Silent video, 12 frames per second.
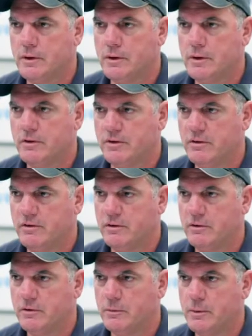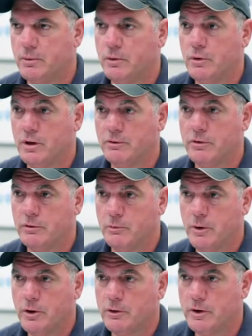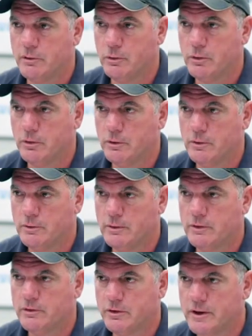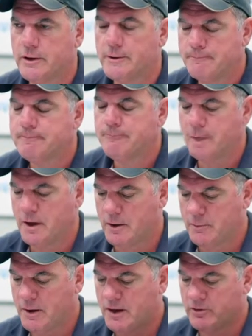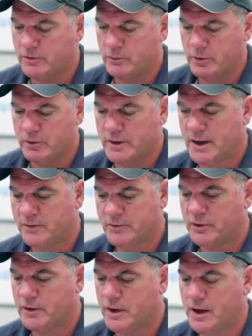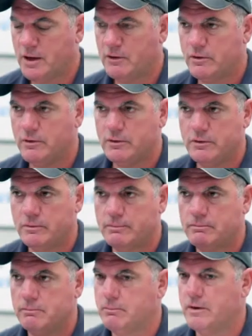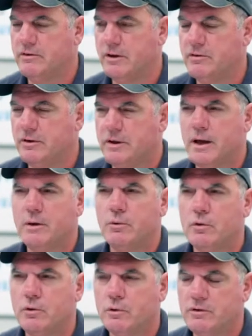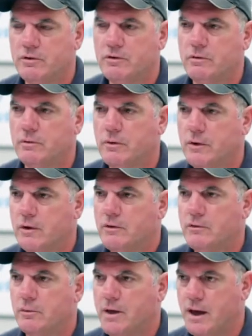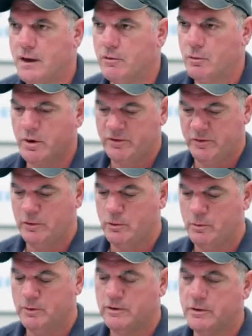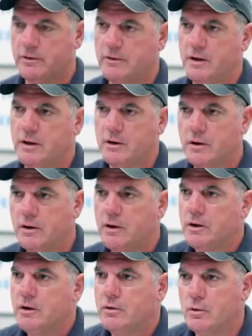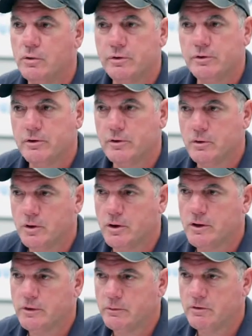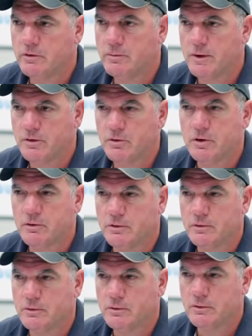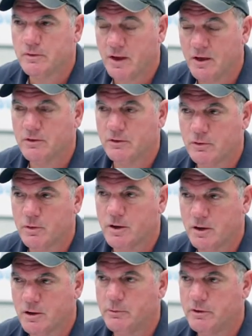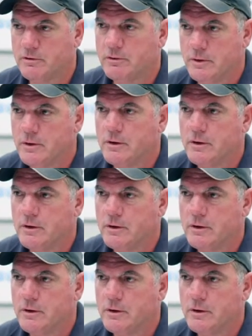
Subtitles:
assistance to people who live in remote and rural Australia. Our patch that we look after in Cairns is essentially Cape York, which is from Cairns west to Normanton, then north to Horn Island, which is about 300,000 square kilometres.